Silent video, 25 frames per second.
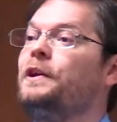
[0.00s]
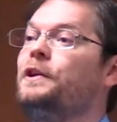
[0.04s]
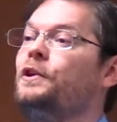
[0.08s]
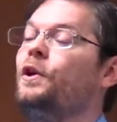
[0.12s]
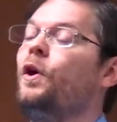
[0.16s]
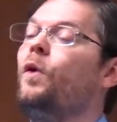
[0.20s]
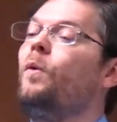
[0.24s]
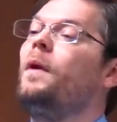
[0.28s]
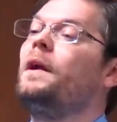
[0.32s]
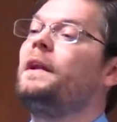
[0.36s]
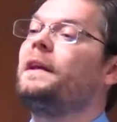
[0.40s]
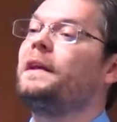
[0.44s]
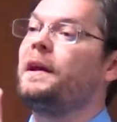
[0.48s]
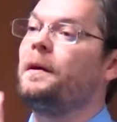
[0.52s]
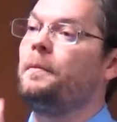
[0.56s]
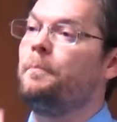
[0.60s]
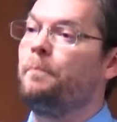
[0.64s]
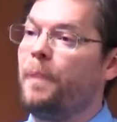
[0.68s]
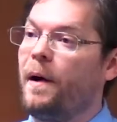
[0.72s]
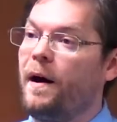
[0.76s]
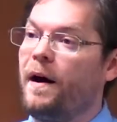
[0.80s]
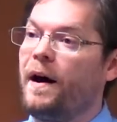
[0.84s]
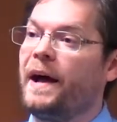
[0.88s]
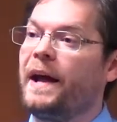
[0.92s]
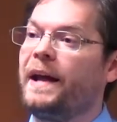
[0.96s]
You don't want to
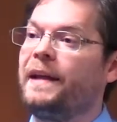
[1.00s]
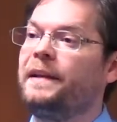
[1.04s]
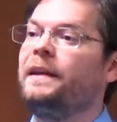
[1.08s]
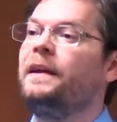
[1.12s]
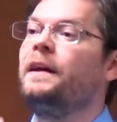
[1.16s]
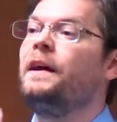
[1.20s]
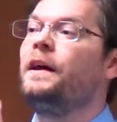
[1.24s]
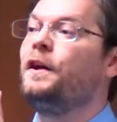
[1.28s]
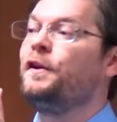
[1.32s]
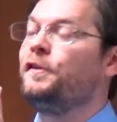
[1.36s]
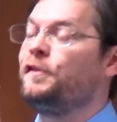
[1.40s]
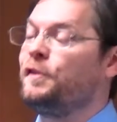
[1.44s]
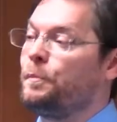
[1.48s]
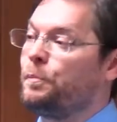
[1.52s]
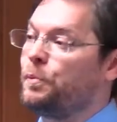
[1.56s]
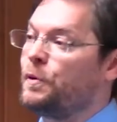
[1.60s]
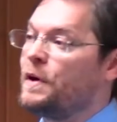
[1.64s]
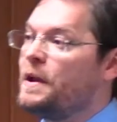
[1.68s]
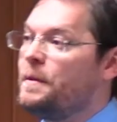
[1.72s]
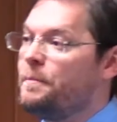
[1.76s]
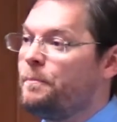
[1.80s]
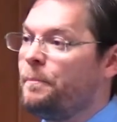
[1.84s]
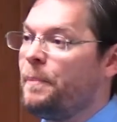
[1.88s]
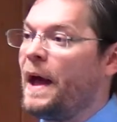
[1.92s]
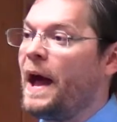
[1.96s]
combine
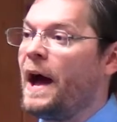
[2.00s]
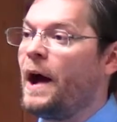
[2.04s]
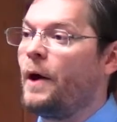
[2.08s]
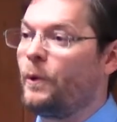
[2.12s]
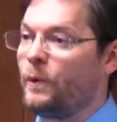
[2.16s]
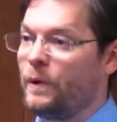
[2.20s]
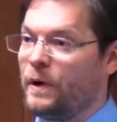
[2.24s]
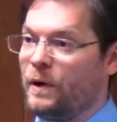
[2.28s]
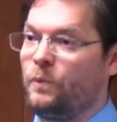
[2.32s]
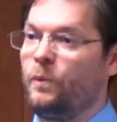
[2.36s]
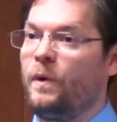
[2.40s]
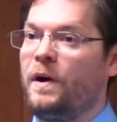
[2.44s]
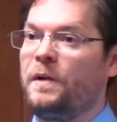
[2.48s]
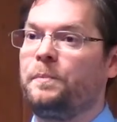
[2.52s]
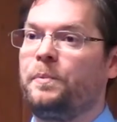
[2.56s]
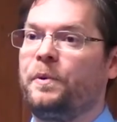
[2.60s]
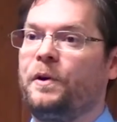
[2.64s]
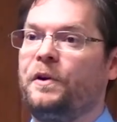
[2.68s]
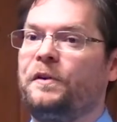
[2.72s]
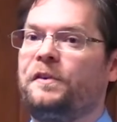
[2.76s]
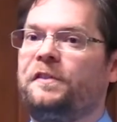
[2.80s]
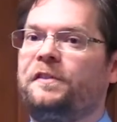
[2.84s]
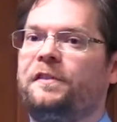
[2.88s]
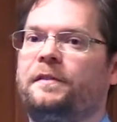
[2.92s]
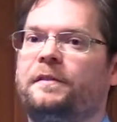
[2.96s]
supreme power in one
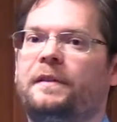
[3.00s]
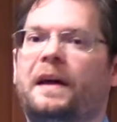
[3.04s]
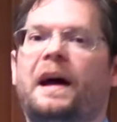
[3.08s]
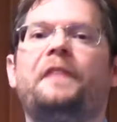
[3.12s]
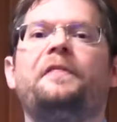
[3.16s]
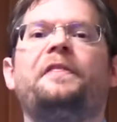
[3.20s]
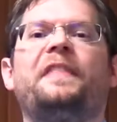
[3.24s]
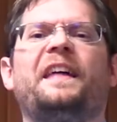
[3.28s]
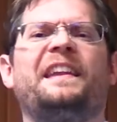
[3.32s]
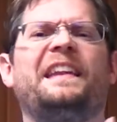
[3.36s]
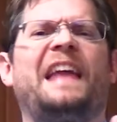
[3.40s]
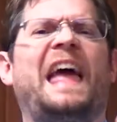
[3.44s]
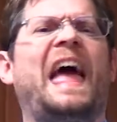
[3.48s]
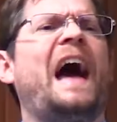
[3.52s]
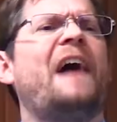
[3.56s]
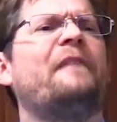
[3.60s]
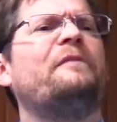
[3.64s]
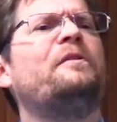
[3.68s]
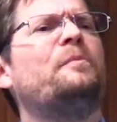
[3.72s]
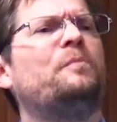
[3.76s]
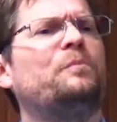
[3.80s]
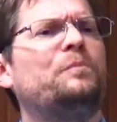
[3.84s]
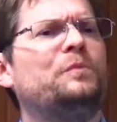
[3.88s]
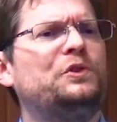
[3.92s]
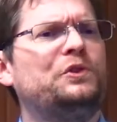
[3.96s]
person and then have
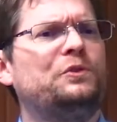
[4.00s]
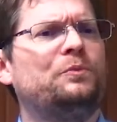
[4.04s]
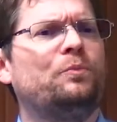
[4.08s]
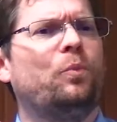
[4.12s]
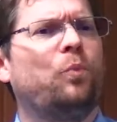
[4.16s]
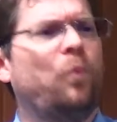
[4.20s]
them